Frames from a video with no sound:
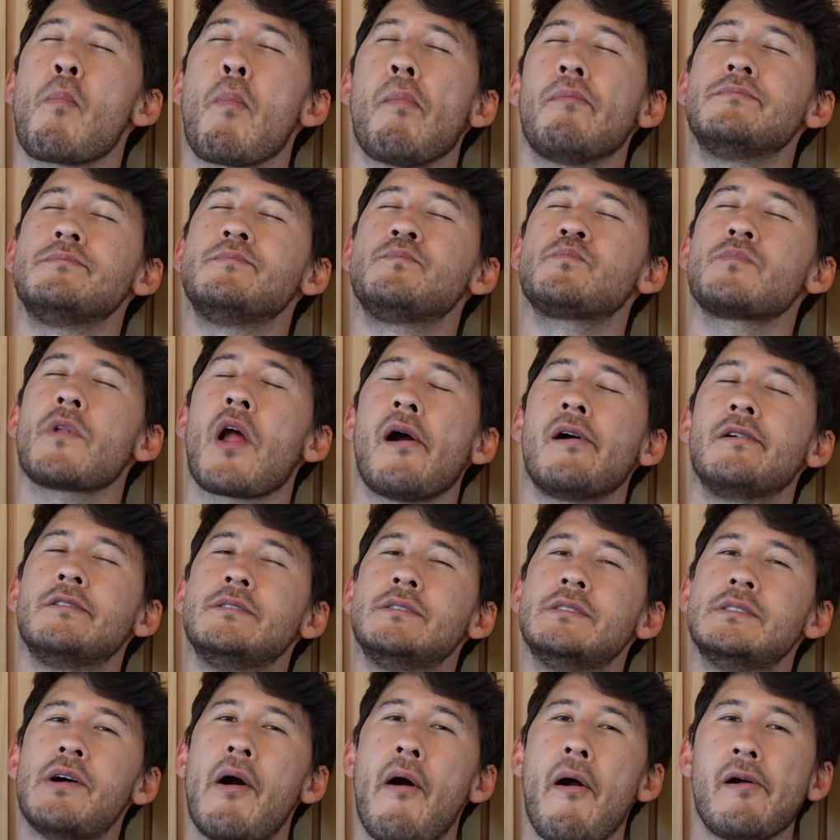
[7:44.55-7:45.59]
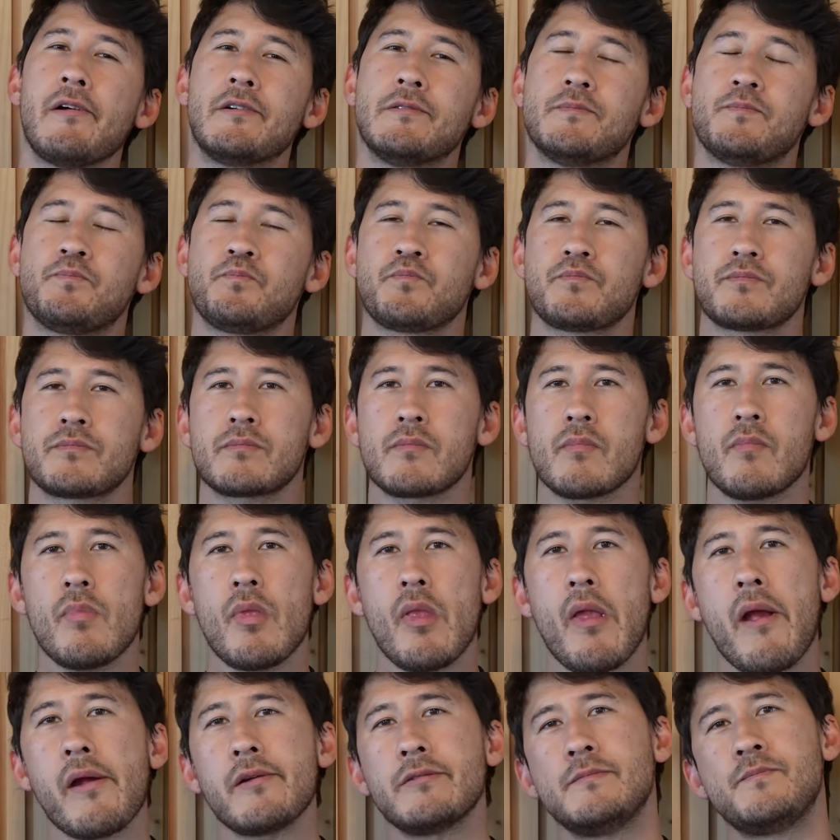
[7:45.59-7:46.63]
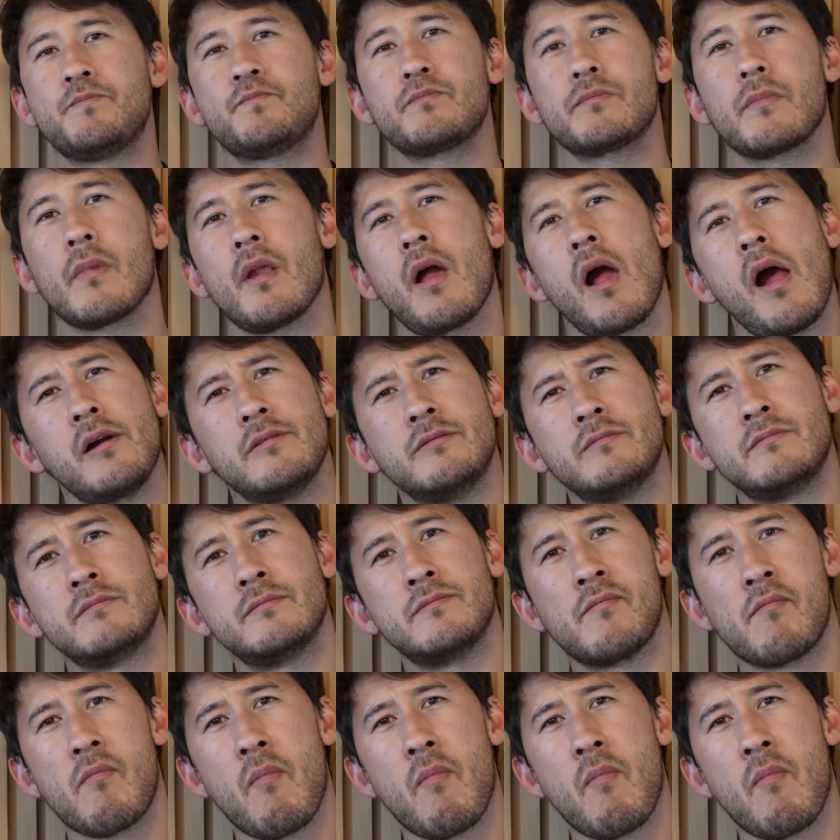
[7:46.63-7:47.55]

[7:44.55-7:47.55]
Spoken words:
I'm not even near your mouth and it's just, it's awful.